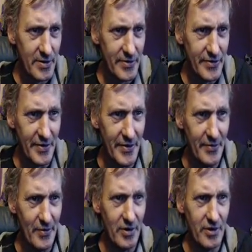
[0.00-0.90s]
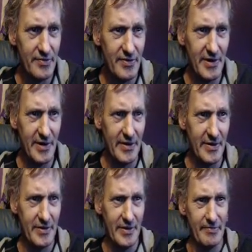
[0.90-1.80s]
Tell you what, if
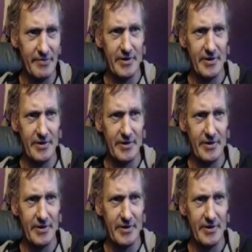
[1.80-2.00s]
I